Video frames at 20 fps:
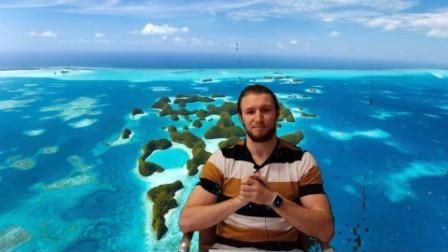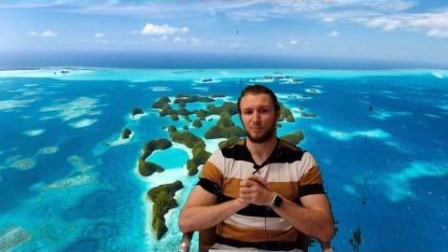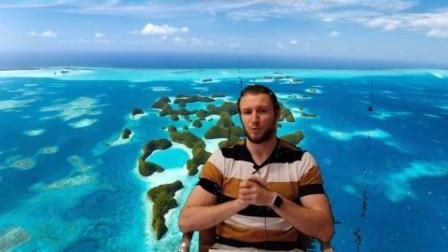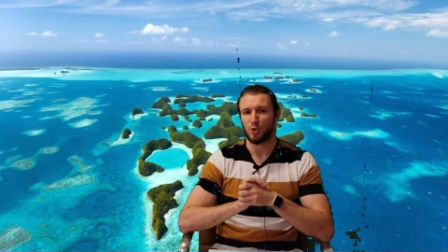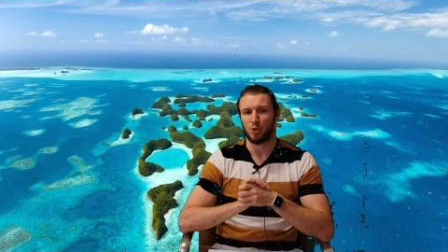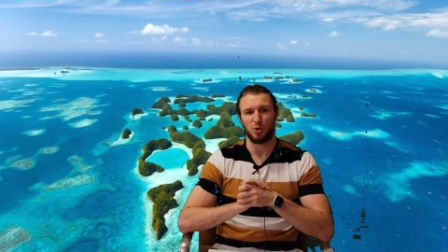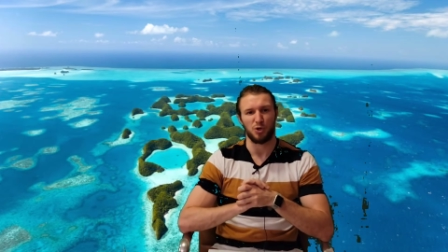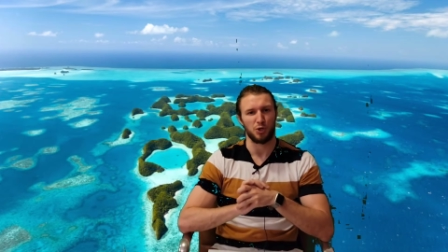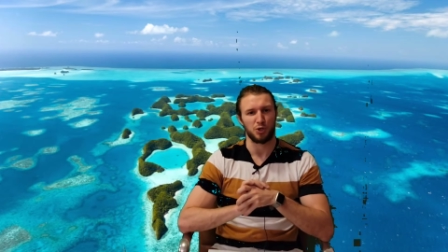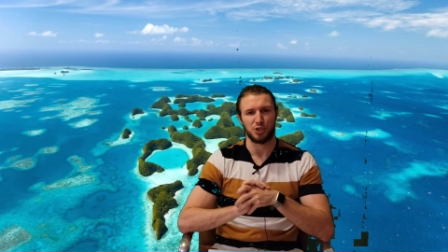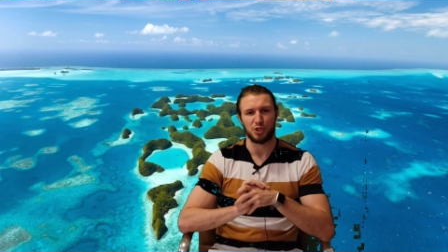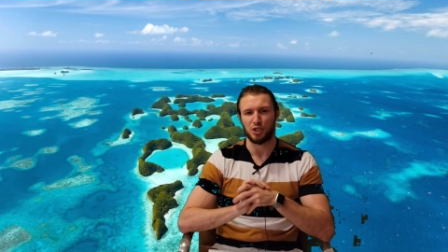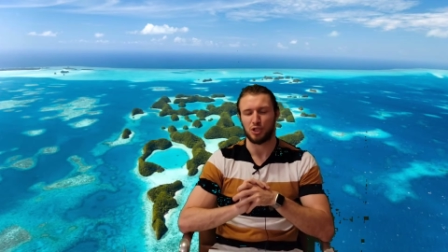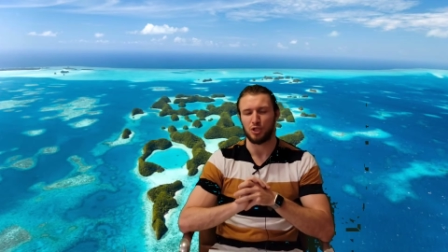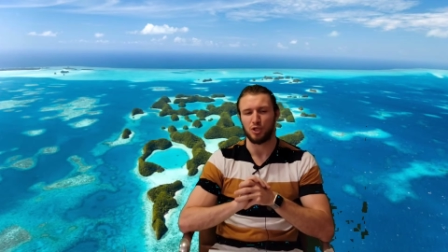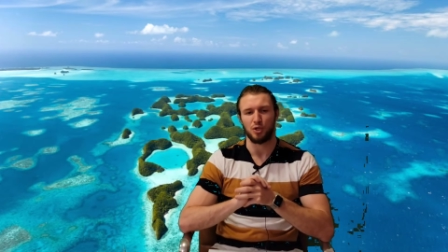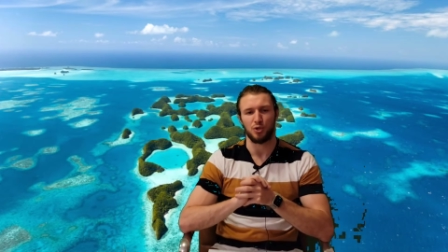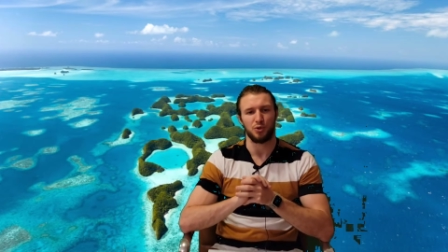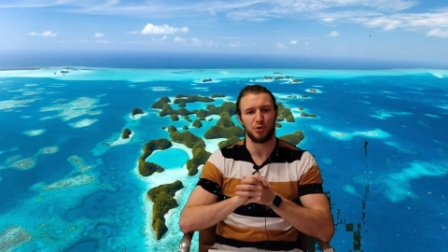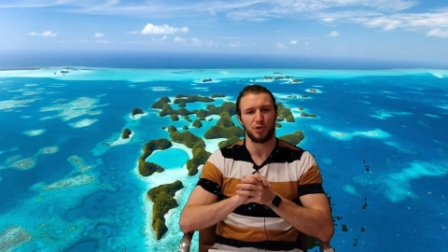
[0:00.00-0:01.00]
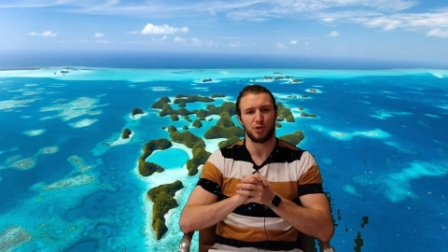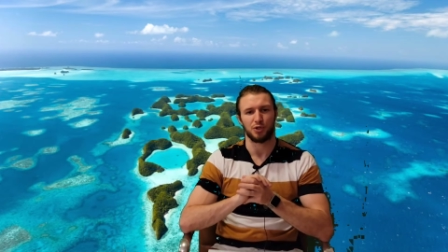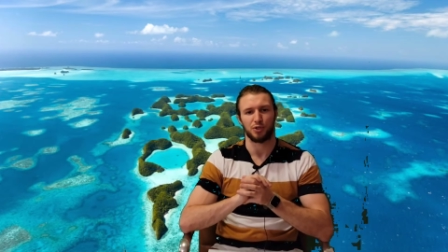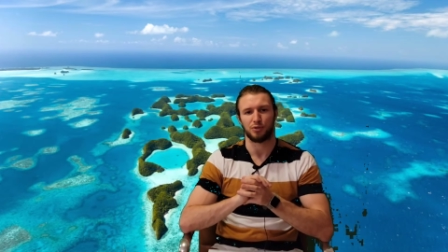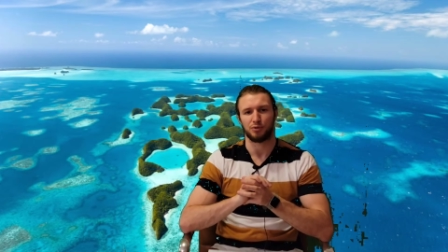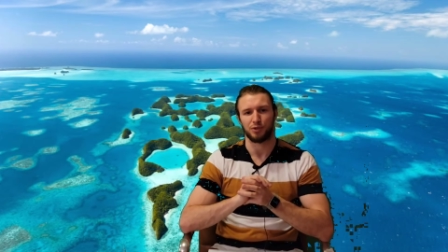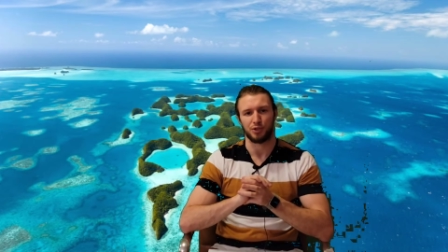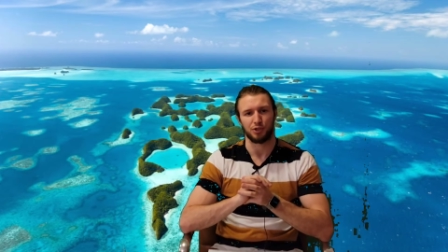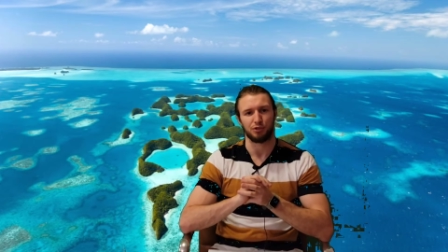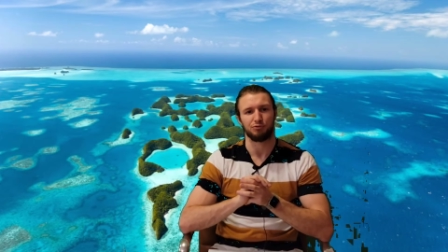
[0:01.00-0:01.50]
kudos to you.
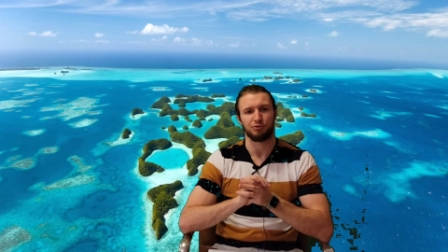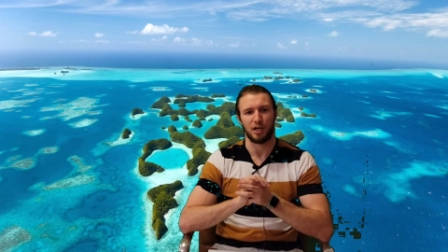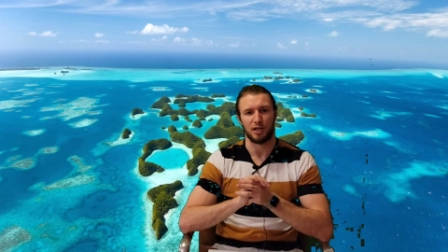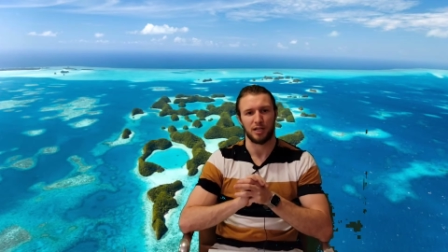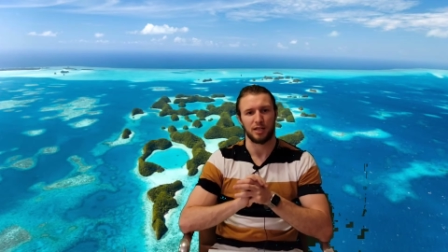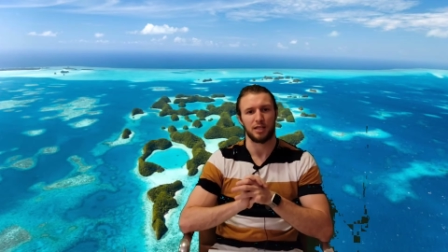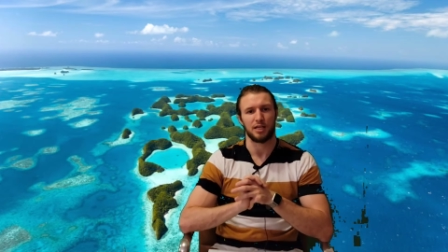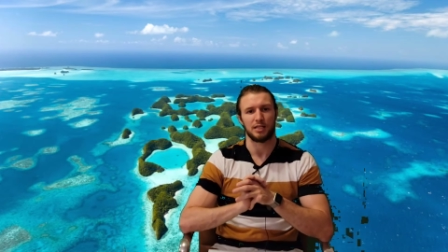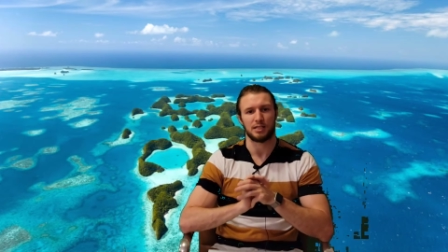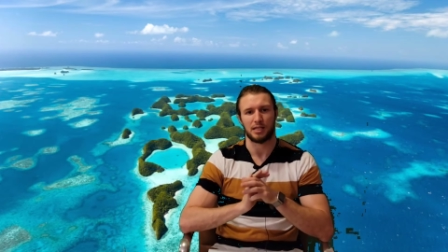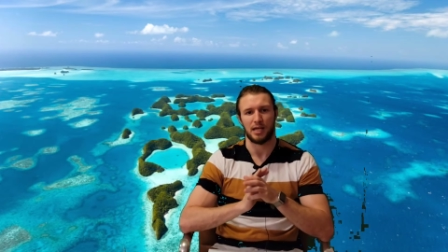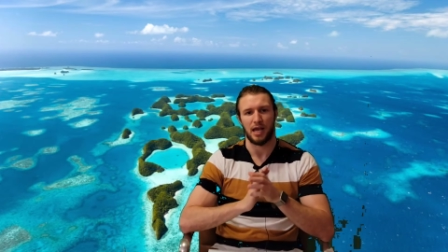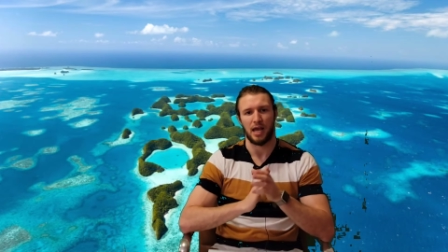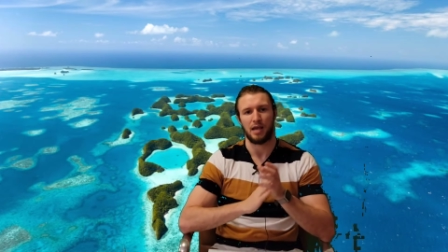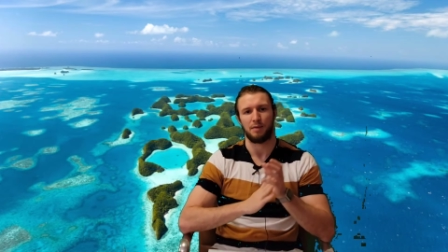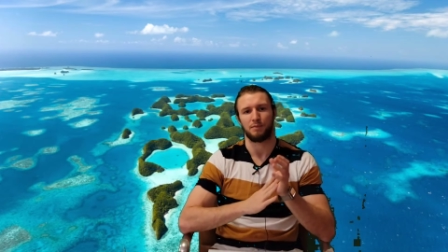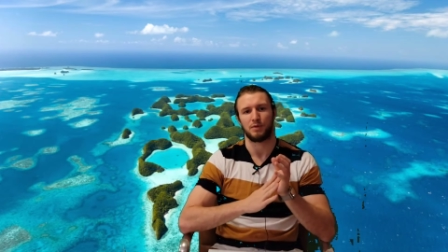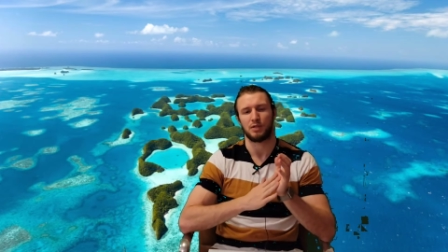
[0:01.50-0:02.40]
You're running this game.